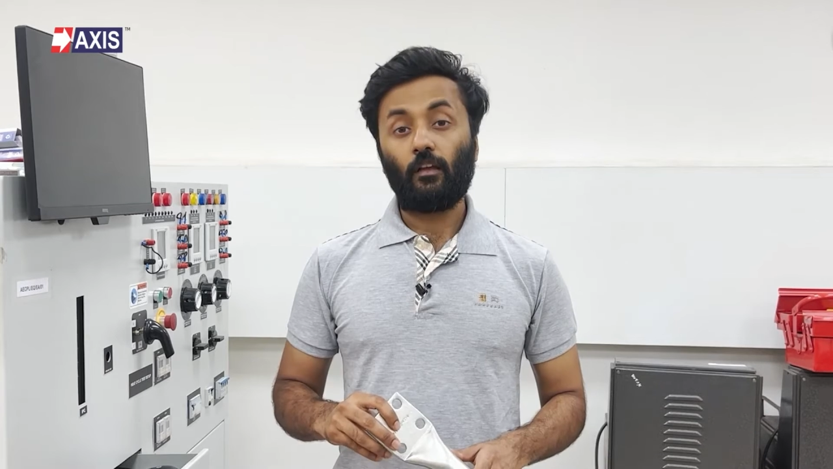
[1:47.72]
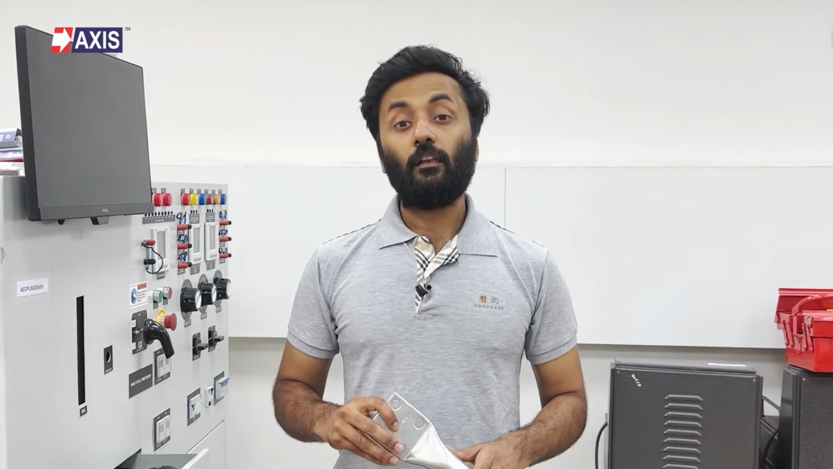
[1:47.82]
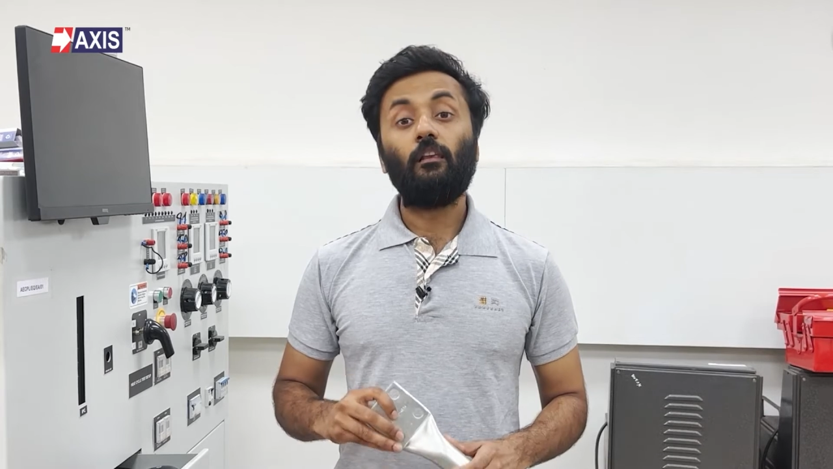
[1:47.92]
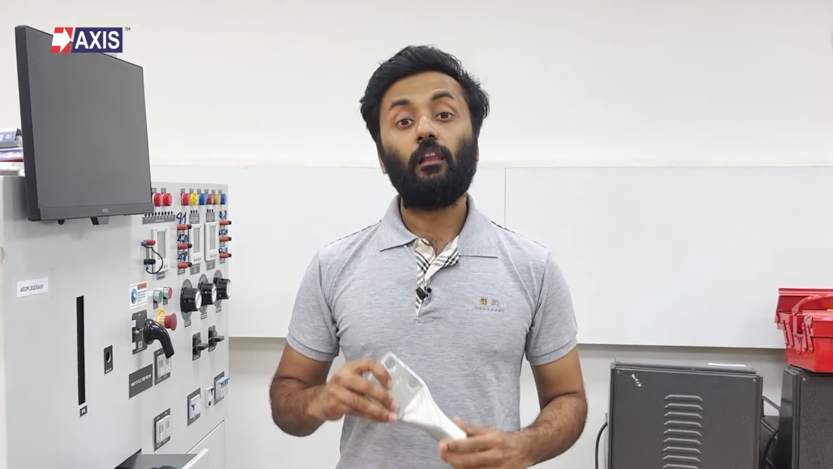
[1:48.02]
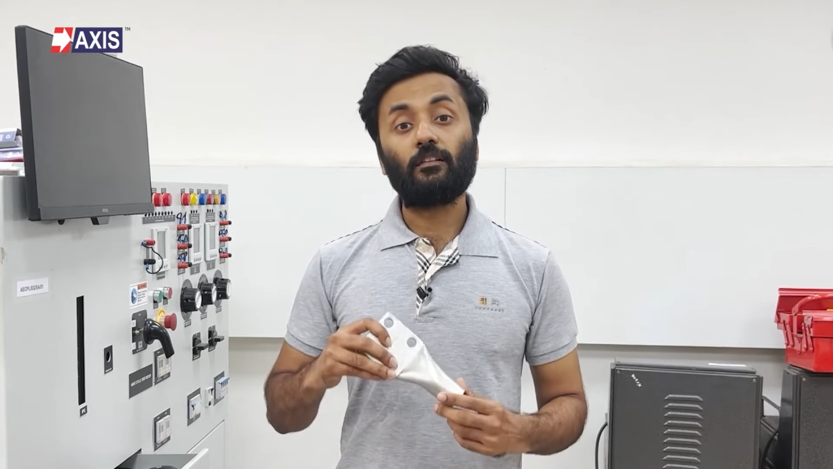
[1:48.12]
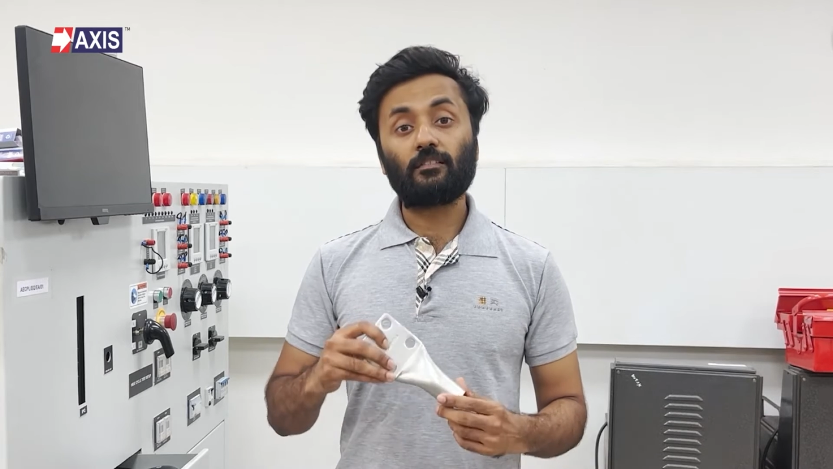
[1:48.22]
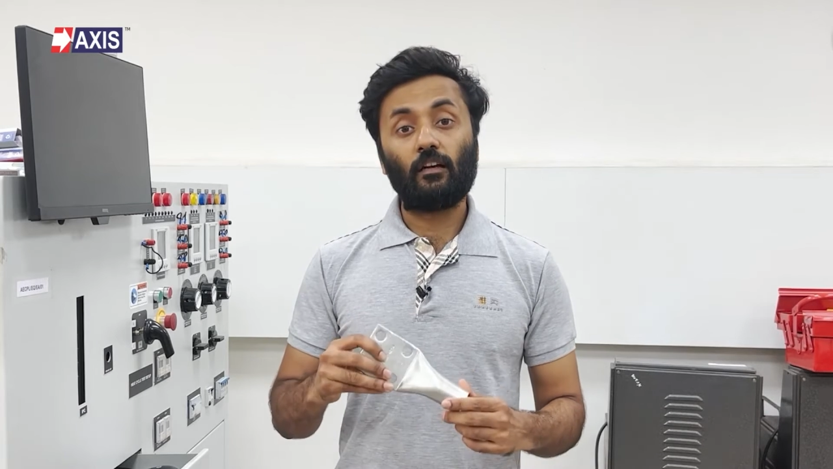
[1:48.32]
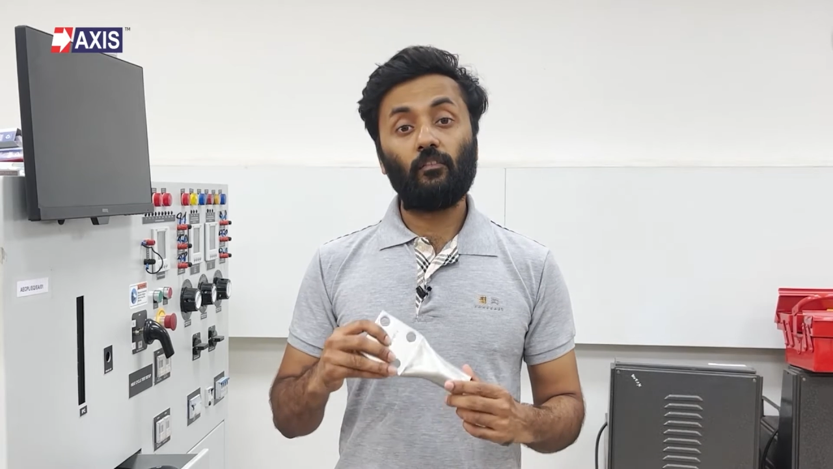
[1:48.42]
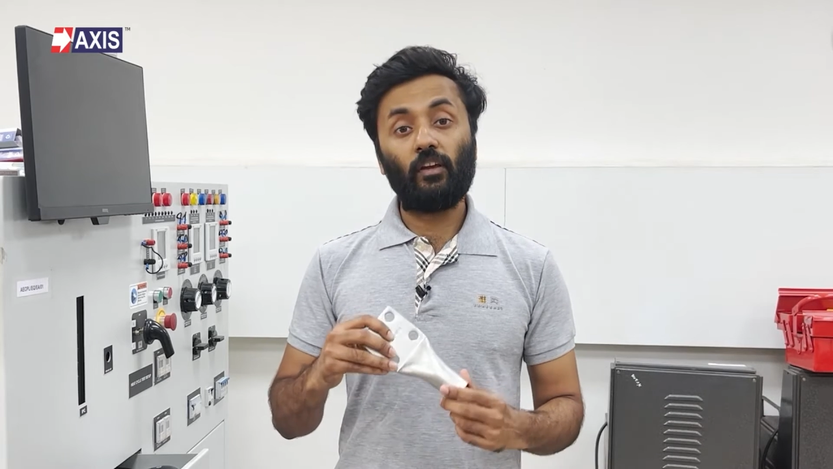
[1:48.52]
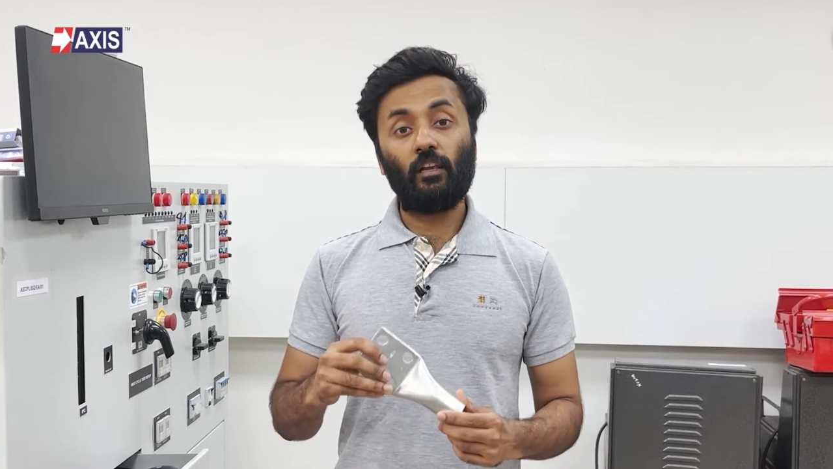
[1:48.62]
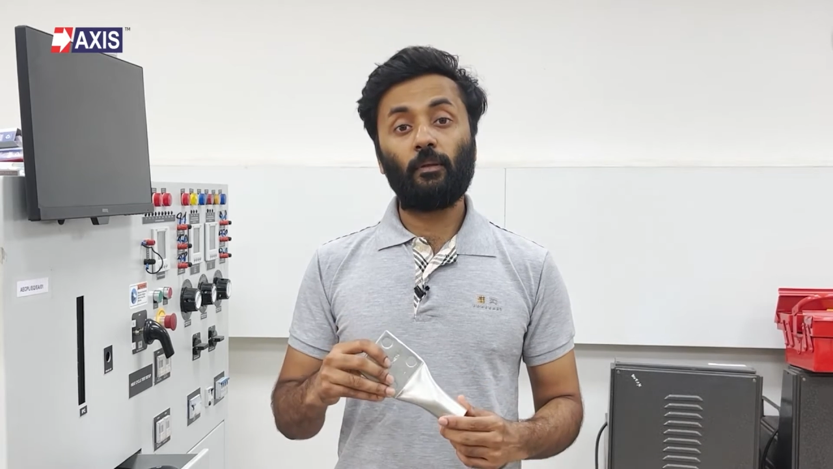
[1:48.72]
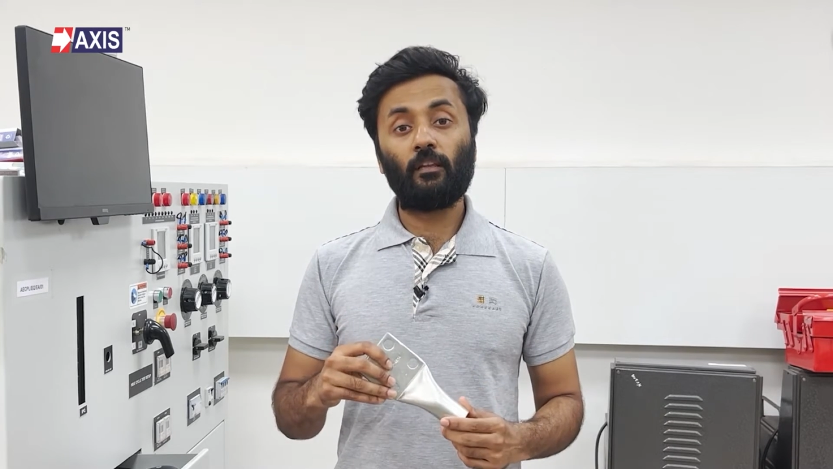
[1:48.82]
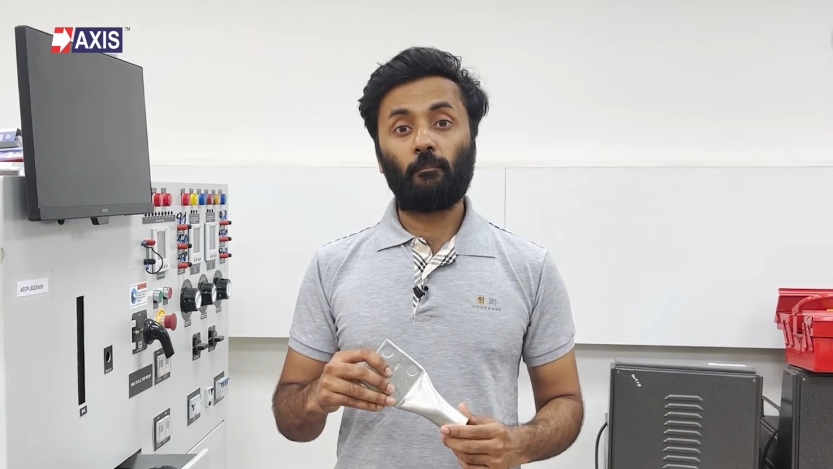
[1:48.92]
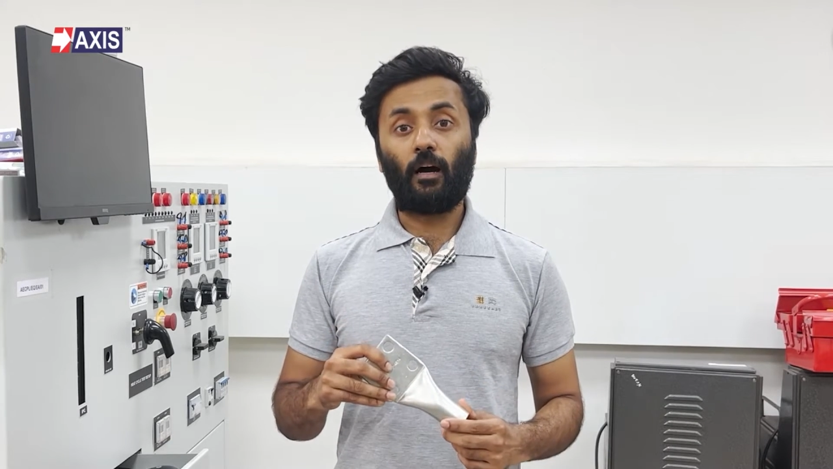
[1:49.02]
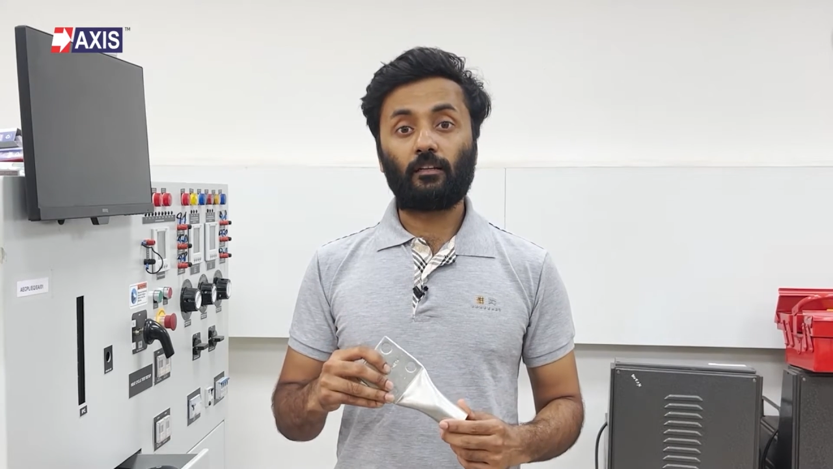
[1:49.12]
Lugs available in
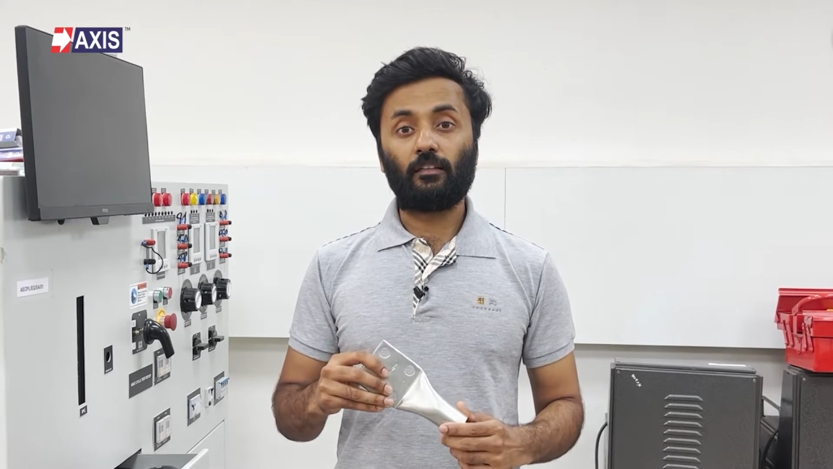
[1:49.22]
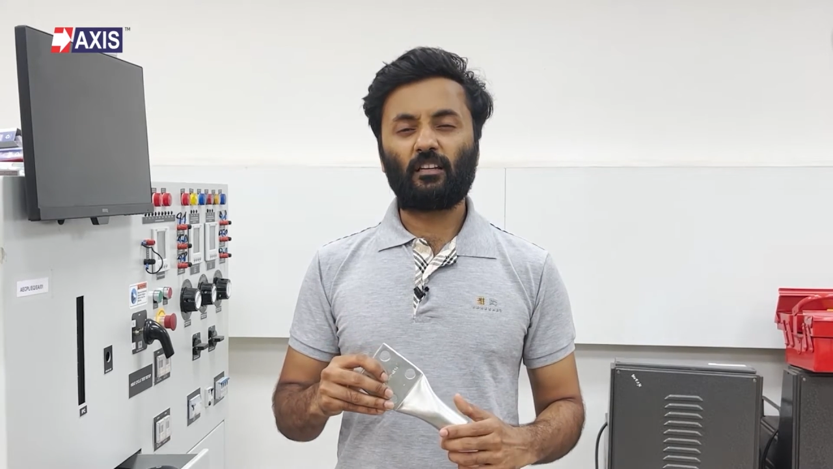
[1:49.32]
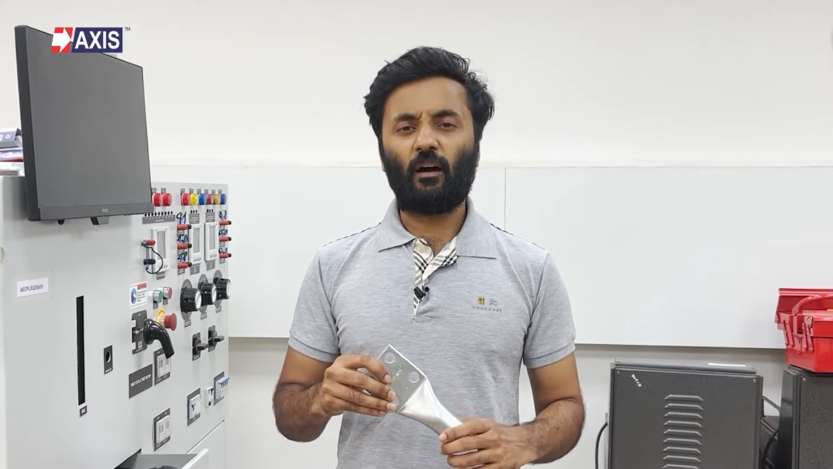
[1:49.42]
the market